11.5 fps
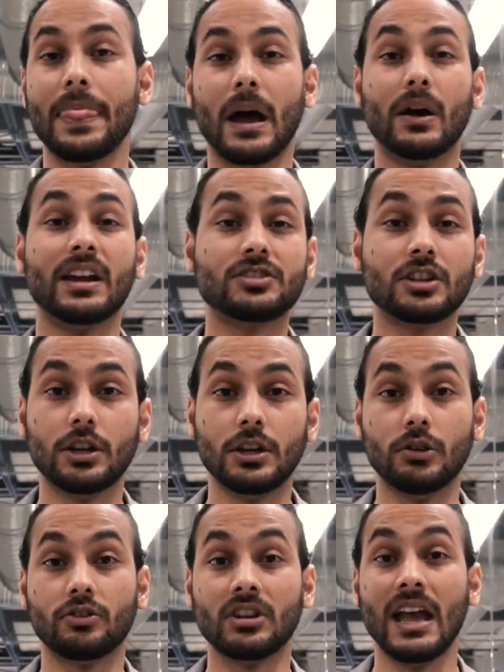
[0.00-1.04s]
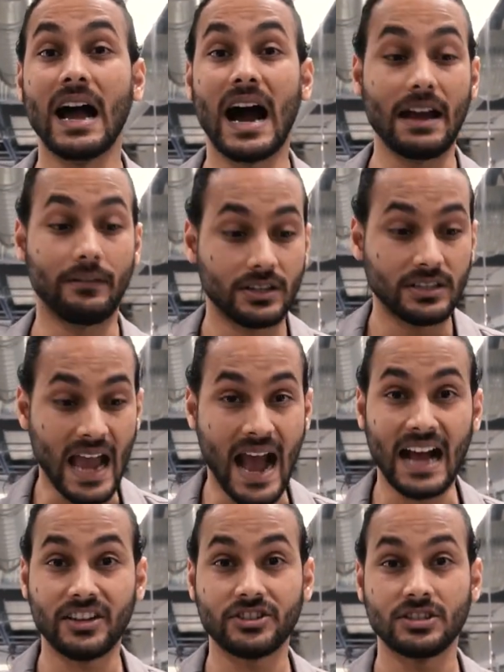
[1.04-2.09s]
Now, here's the good news. I've
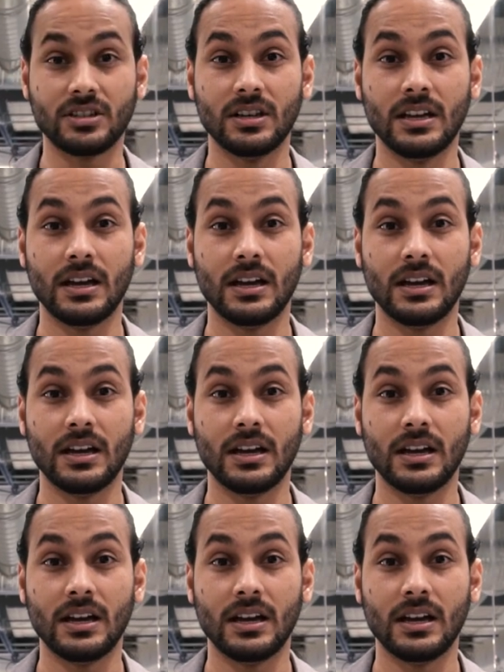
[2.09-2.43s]
attached